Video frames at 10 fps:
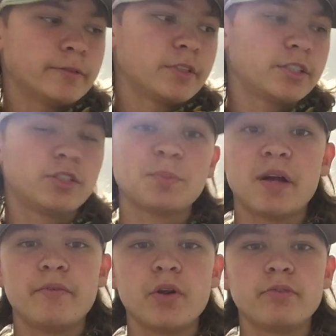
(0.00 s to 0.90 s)
This is
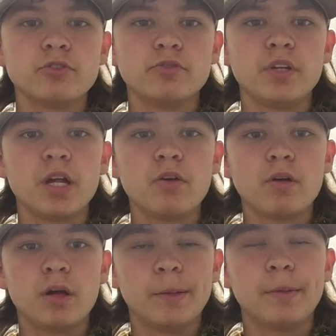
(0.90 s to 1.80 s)
my very first video.
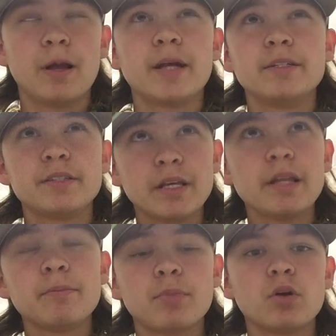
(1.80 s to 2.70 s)
I
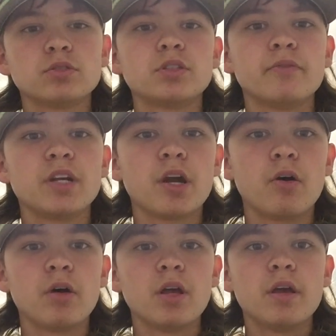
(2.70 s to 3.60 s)
did post a
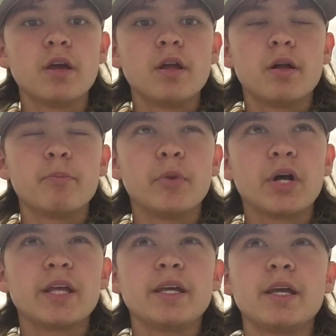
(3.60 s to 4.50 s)
video,
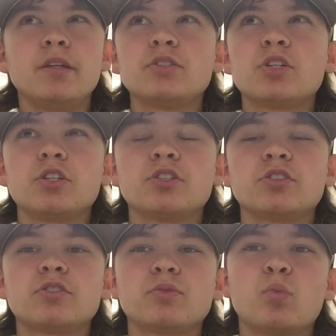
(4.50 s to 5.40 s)
but it
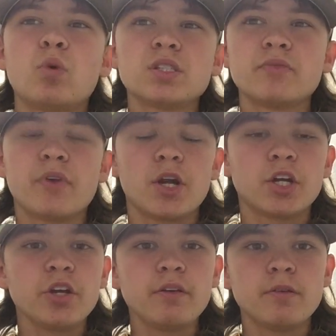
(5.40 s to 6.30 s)
just wasn't very
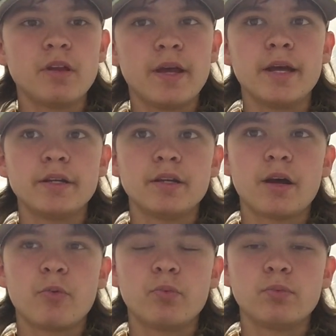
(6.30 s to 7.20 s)
good, and
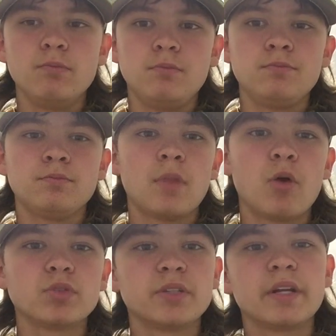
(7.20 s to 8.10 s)
I
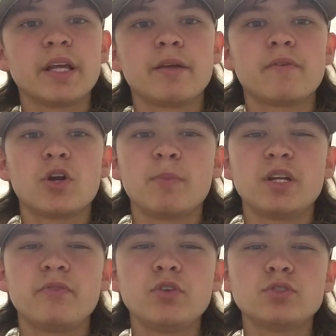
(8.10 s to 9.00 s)
wasn't getting very
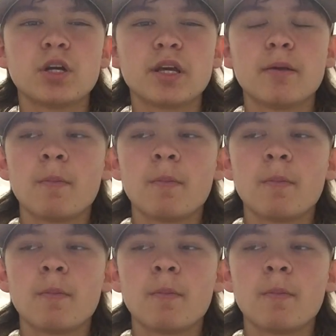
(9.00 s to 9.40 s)
many views on it.